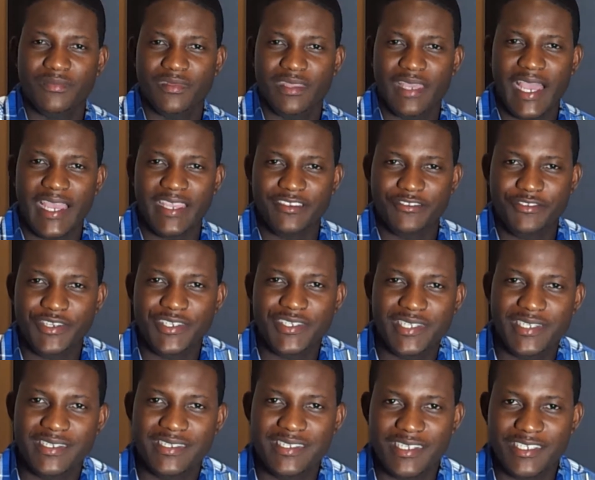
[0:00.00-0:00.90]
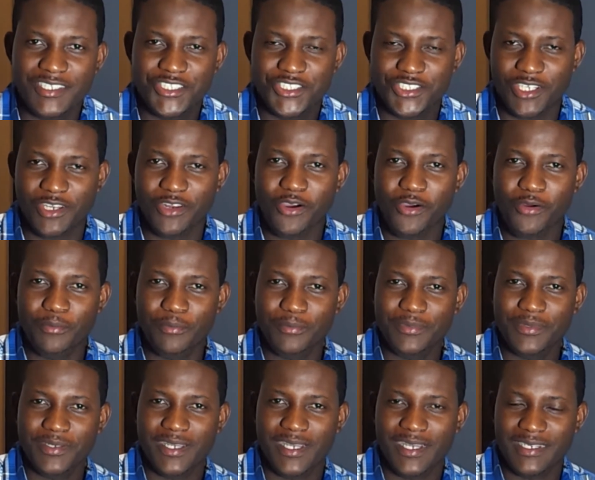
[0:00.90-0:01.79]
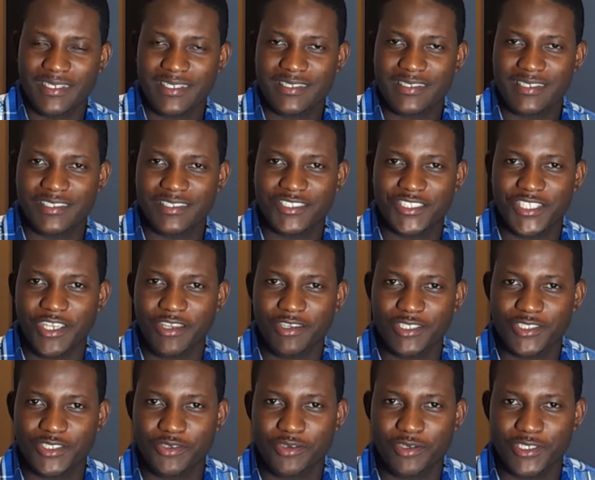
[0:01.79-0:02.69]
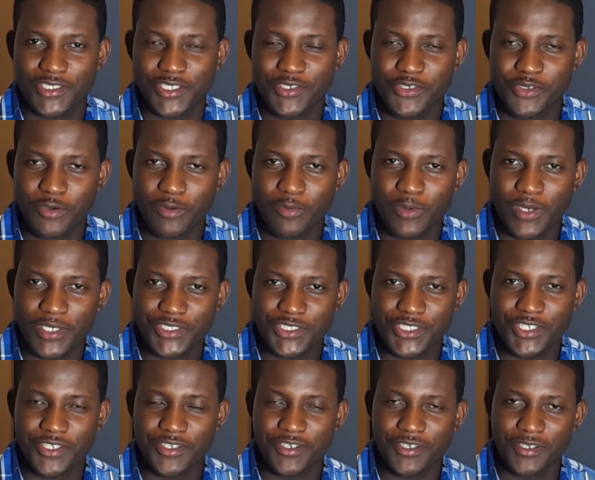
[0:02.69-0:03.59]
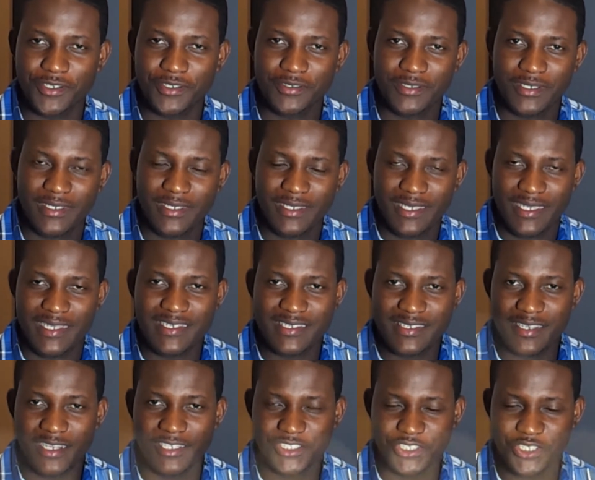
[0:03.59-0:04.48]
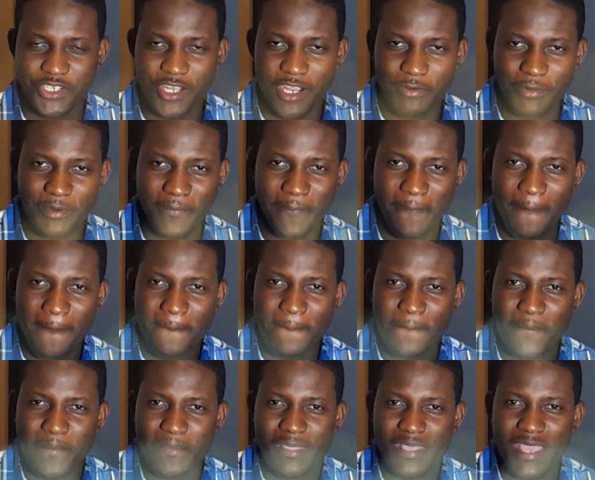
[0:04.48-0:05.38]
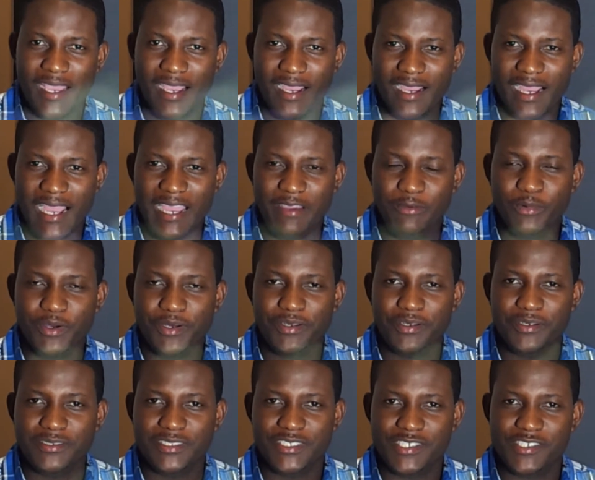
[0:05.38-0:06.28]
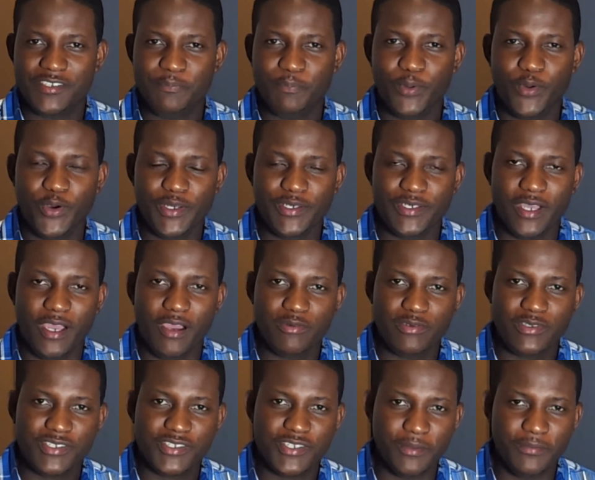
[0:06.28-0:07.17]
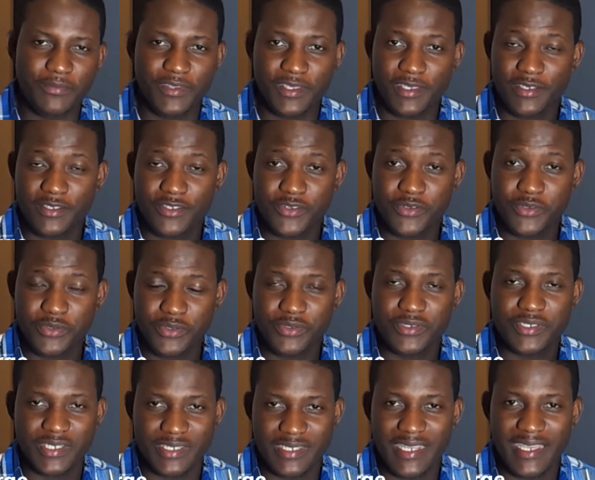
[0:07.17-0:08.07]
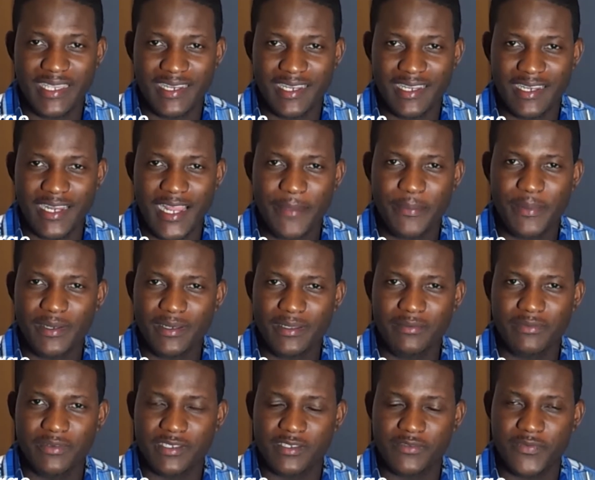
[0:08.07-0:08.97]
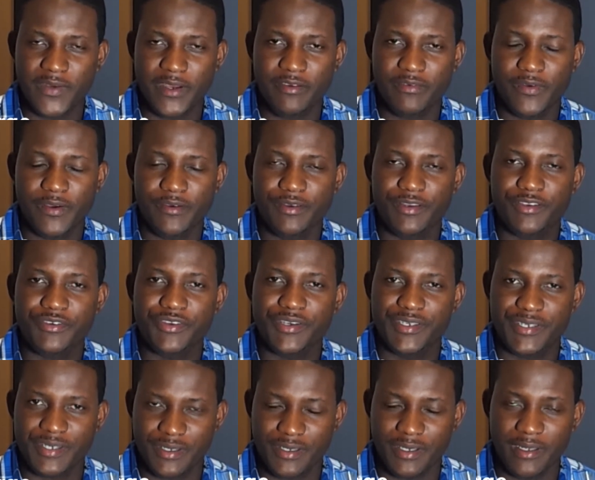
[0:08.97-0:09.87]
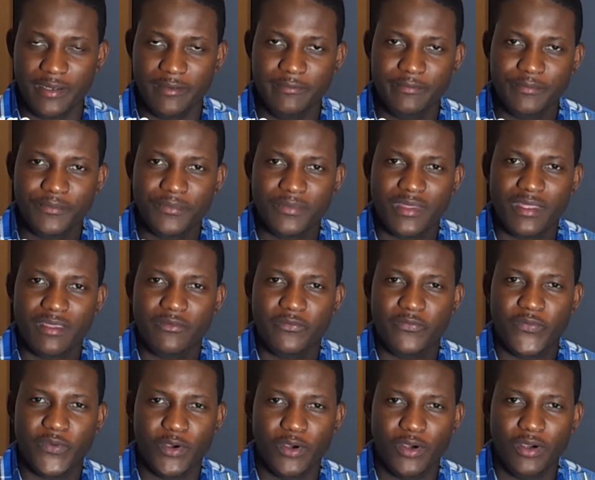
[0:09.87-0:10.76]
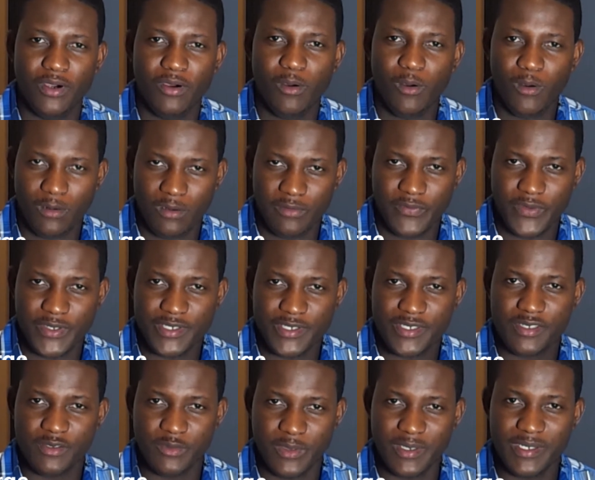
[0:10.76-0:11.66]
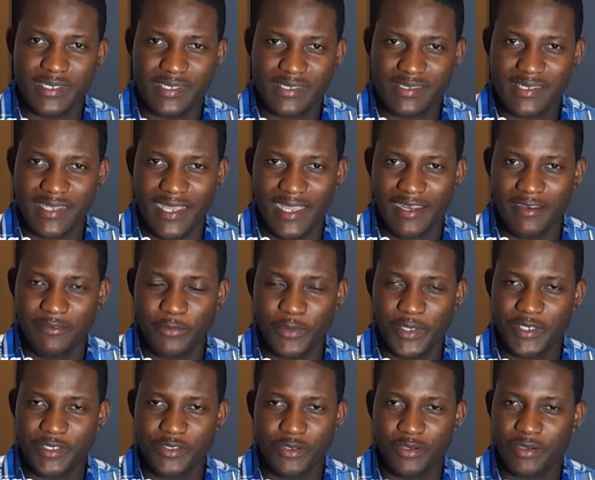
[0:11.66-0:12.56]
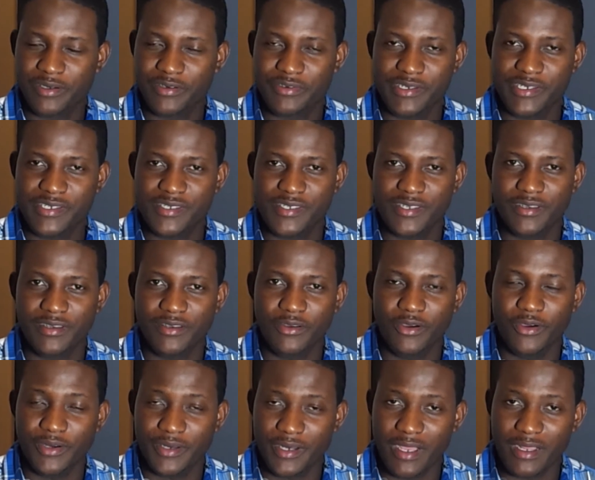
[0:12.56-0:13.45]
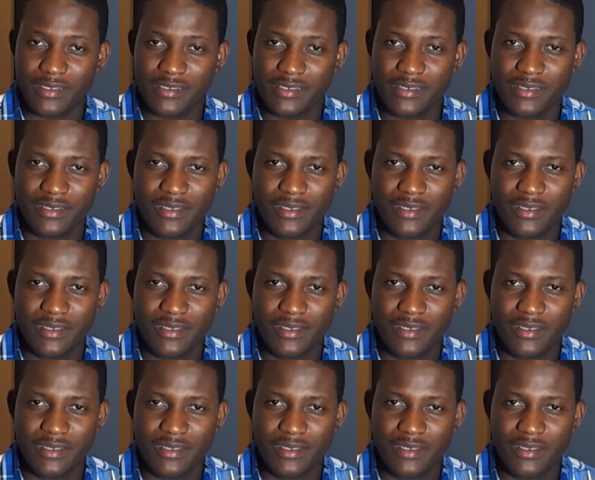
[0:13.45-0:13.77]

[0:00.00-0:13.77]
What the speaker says: Hi, greetings and shalom. This is Jayon George, and you're watching In Such an Hour. I want to just point out something to you today that I believe is very, very critical for all of us to understand, whether you're a Christian or not,